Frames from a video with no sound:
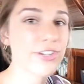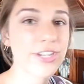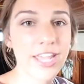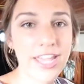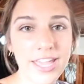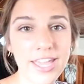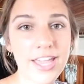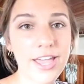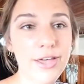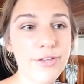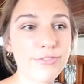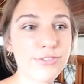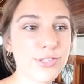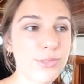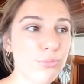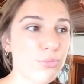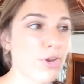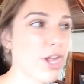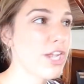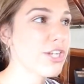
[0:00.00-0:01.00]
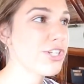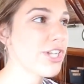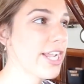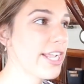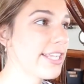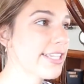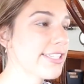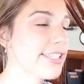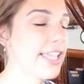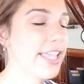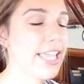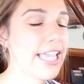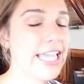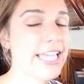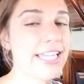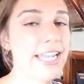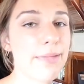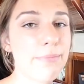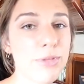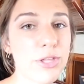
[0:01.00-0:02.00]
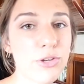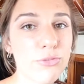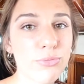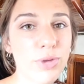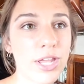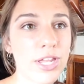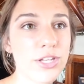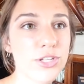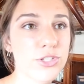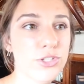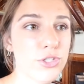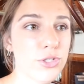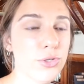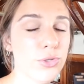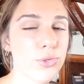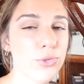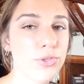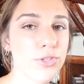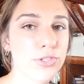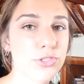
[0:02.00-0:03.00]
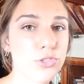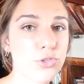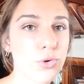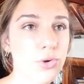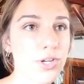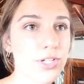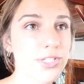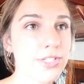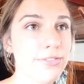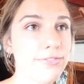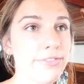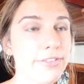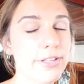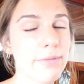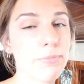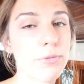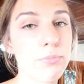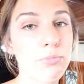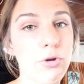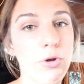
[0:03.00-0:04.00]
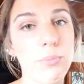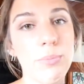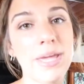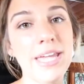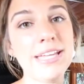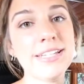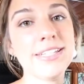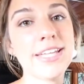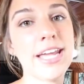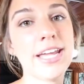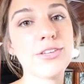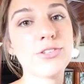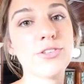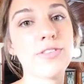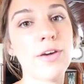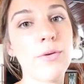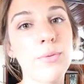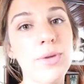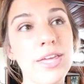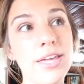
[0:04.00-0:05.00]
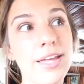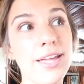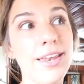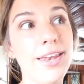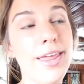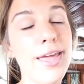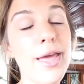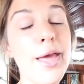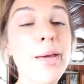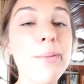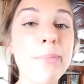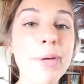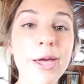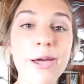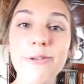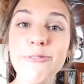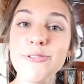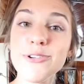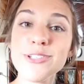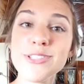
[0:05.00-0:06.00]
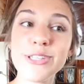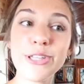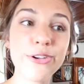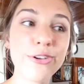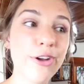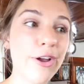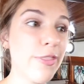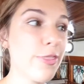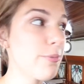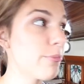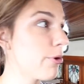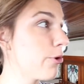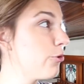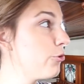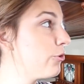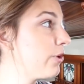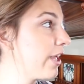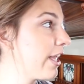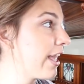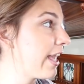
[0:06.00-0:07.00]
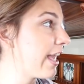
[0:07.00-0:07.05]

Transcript: day of some projects and I'm gonna run to the store to fill up the propane tank so that we can make our first dinner on the boat